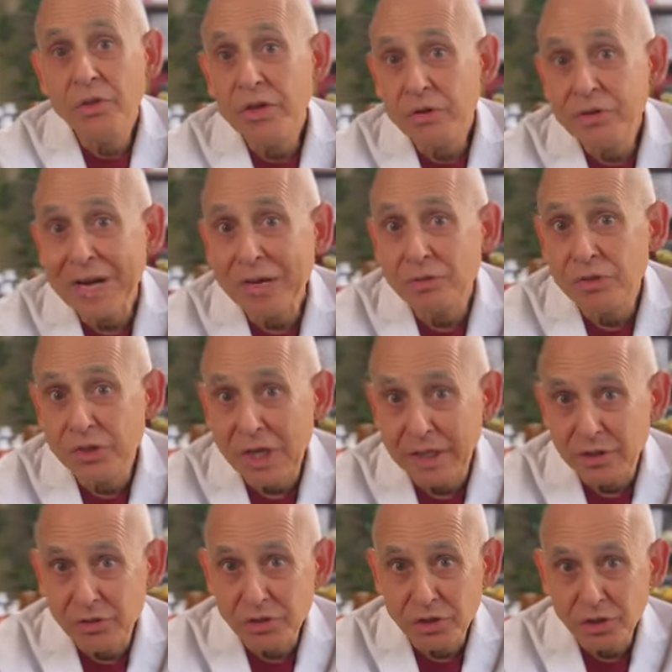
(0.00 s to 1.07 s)
There are
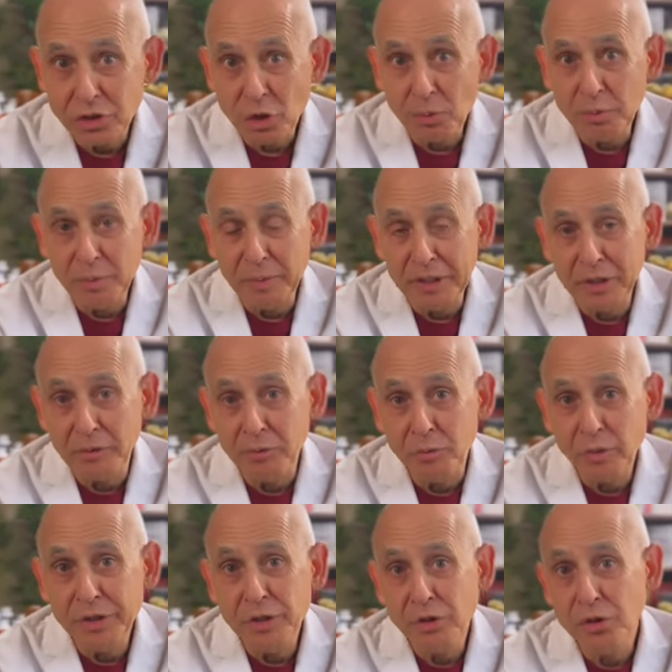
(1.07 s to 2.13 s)
downsides to dopamine
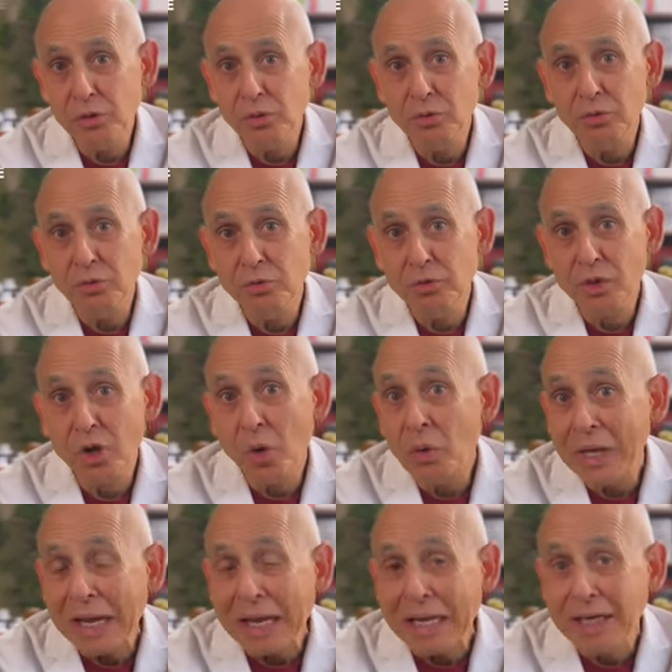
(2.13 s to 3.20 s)
when you use
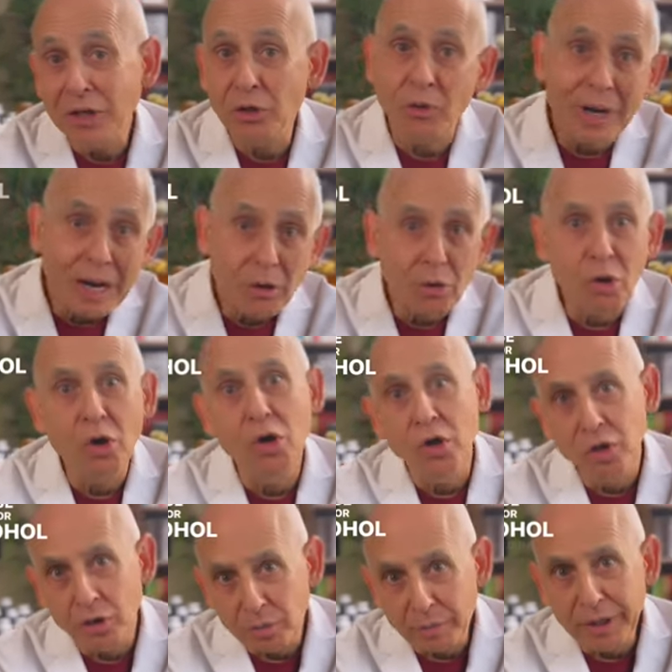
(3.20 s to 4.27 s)
cocaine or
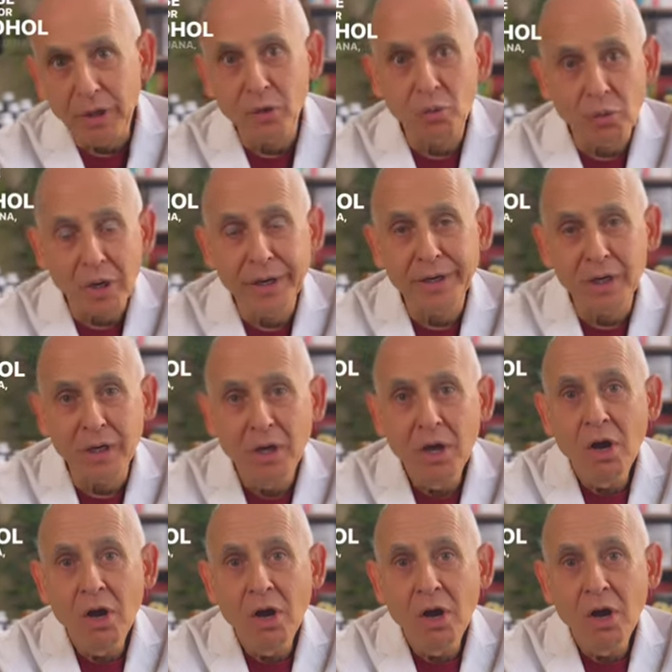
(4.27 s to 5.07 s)
alcohol or marijuana.